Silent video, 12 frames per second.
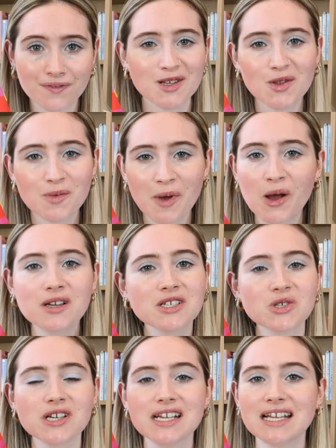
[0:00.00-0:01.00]
So the
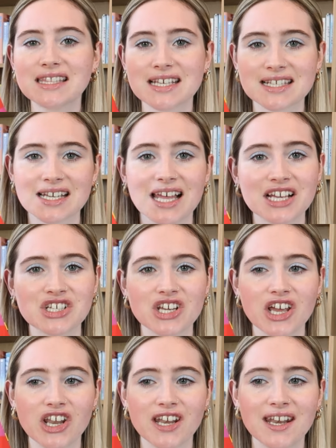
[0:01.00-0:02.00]
poetry in this
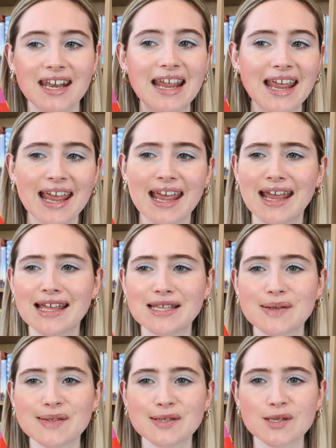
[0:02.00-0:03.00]
collection
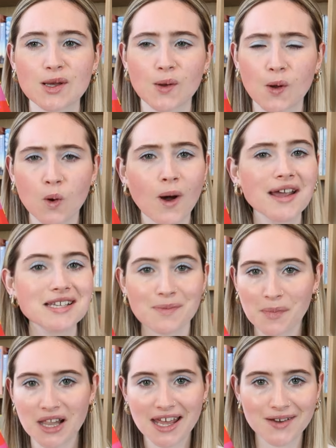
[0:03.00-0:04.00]
is quite
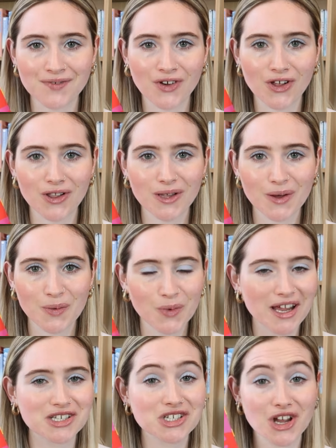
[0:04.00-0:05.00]
playful,
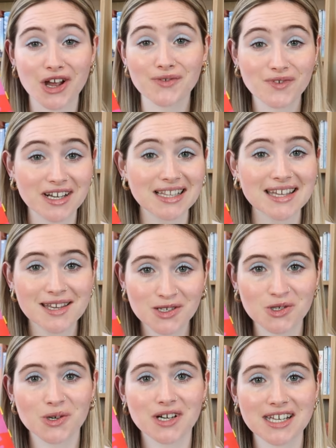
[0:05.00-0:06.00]
which I really
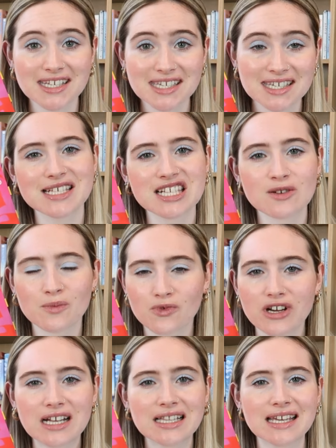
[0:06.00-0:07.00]
enjoyed. There's some
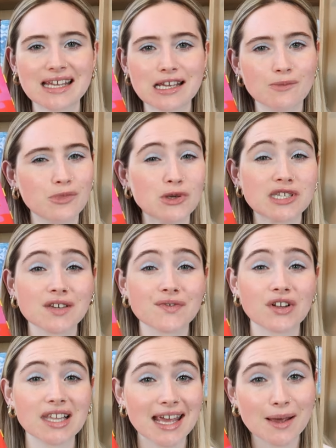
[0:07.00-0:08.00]
really
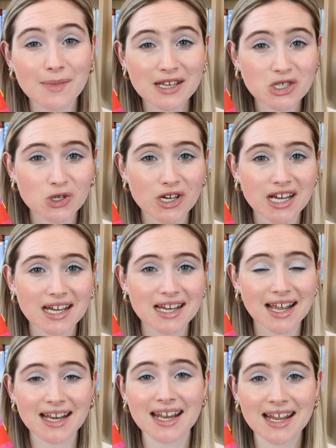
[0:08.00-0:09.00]
beautiful imagery
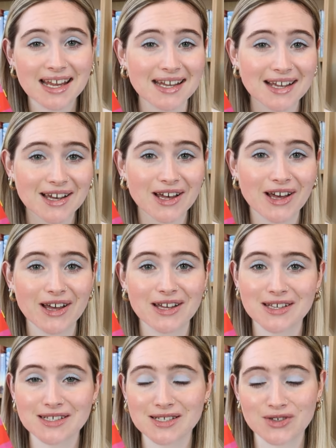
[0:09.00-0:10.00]
in
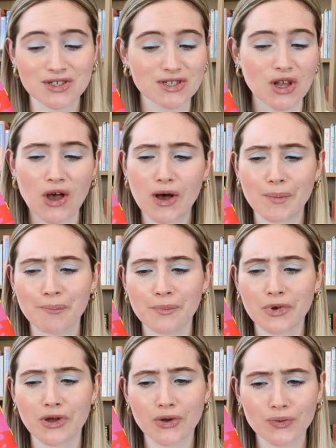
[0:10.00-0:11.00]
here,
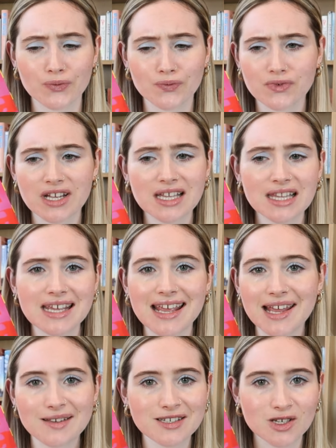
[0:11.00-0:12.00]
some really
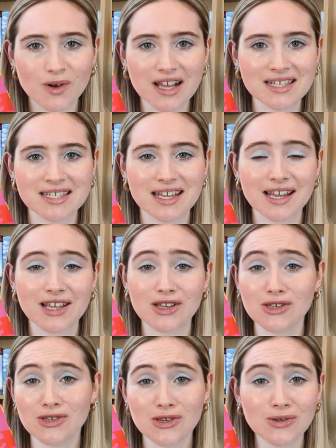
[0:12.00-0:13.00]

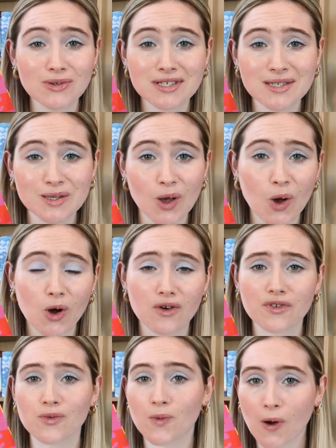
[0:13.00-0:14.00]
interesting use
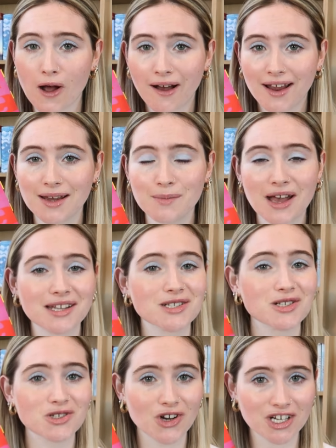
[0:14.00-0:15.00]
of rhyme and
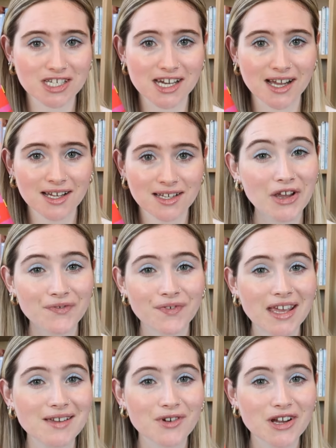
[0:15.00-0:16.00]
structure. My
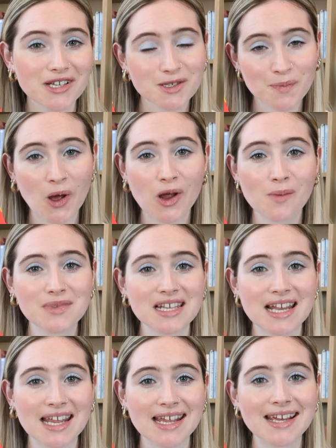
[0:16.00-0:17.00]
favourite poems
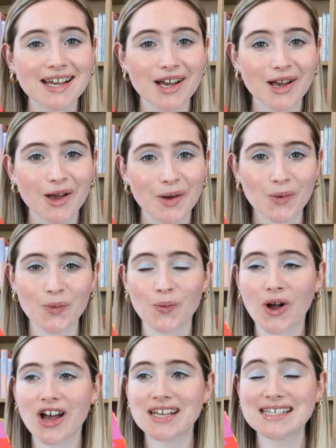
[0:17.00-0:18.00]
in here
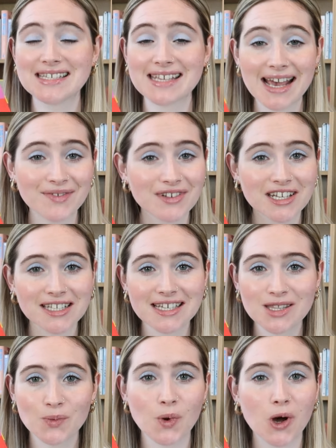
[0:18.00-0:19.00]
were definitely
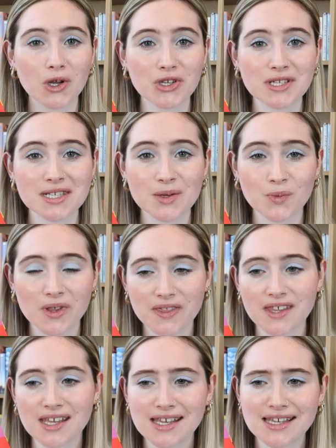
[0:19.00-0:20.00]
the ones with
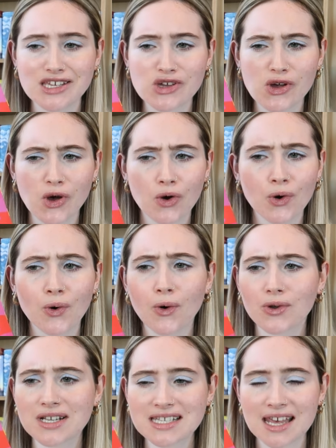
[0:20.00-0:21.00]
the
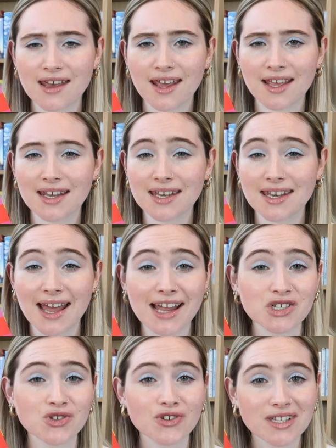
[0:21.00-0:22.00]
haunting
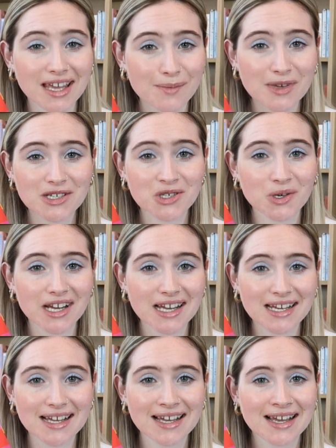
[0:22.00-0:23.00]
natural
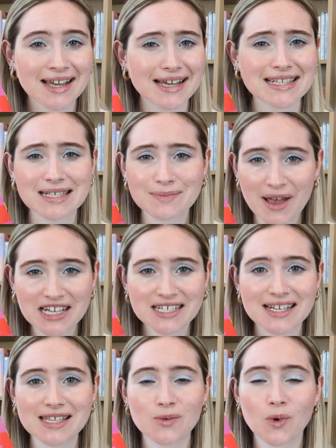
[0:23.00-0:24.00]
imagery,
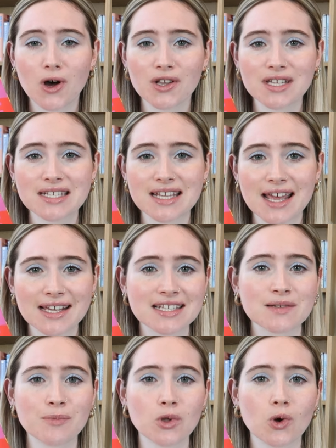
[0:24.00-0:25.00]
especially the ones
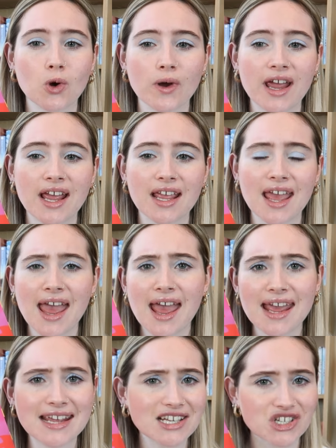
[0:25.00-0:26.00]
exploring
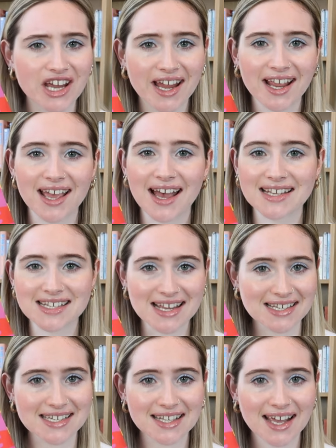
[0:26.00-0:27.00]
aging and
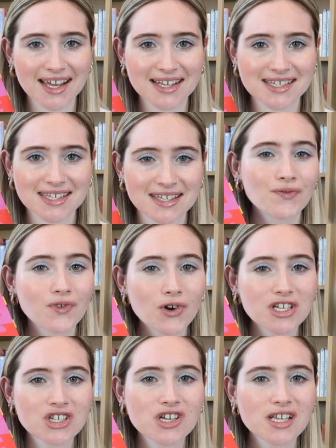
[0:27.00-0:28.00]
intellect.
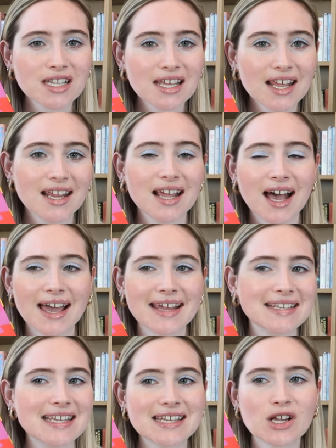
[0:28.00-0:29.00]
Unfortunately, I
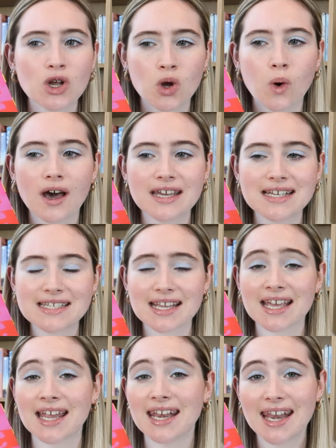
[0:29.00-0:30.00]
didn't quite
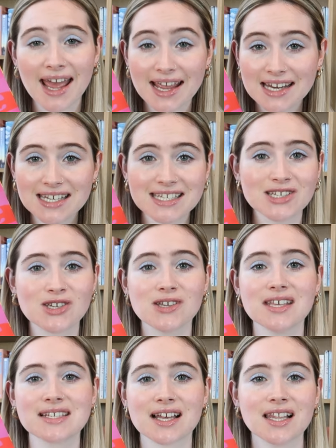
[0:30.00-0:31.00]
connect to
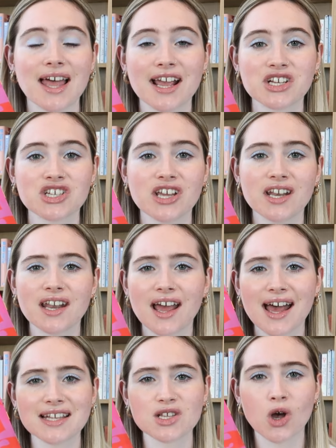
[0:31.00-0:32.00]
this collection
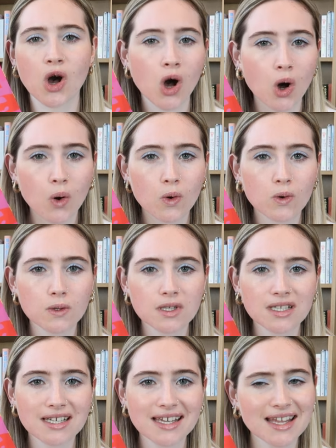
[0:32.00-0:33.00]
as a
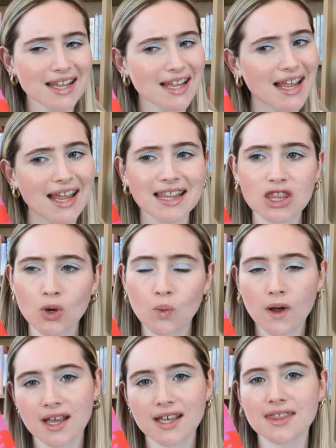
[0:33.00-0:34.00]
whole in the
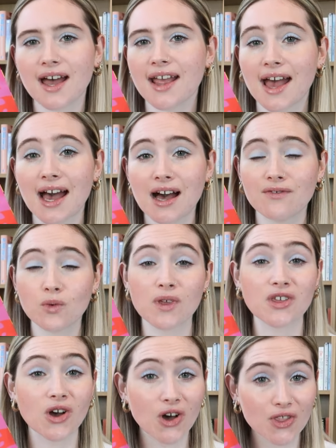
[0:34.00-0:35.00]
way that I have
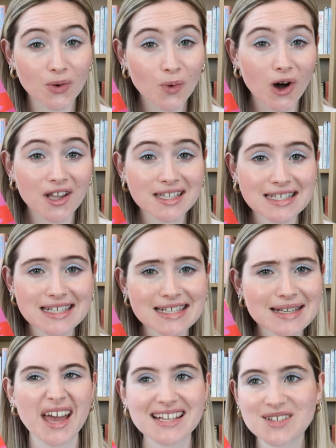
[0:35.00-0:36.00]
with other ones,
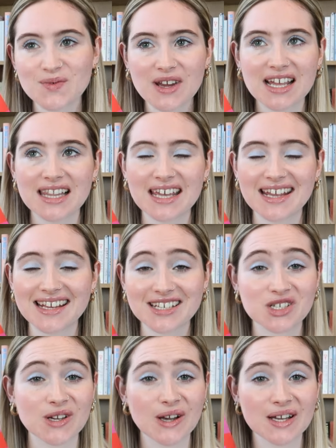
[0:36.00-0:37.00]
but that's
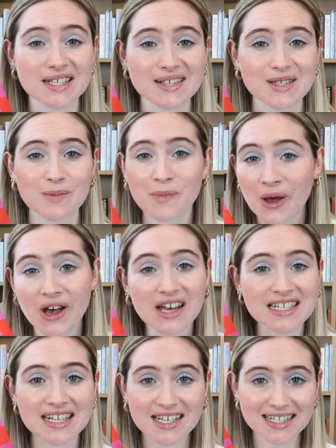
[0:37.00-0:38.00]
really just
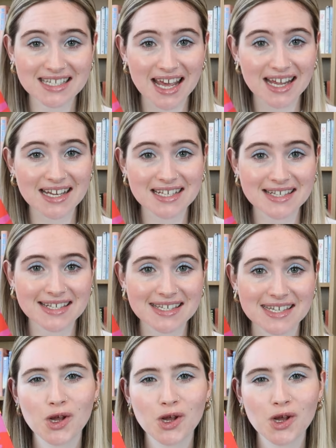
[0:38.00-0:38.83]
personal taste.